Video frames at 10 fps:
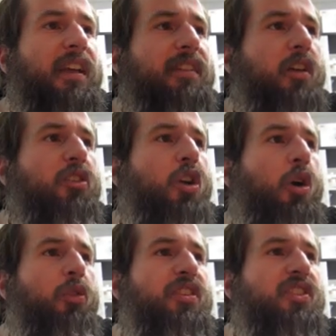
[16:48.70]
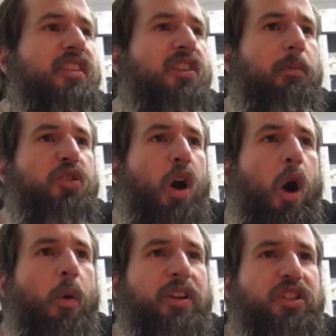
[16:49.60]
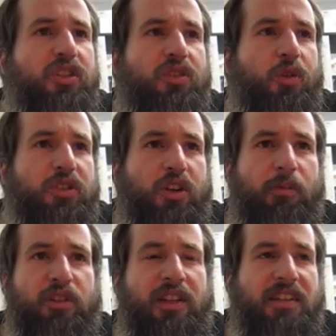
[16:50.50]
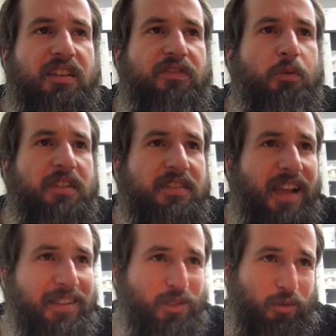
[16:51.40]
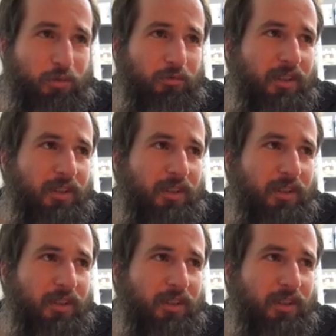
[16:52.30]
these studies are almost always short-term, only lasting a few weeks. Is that true?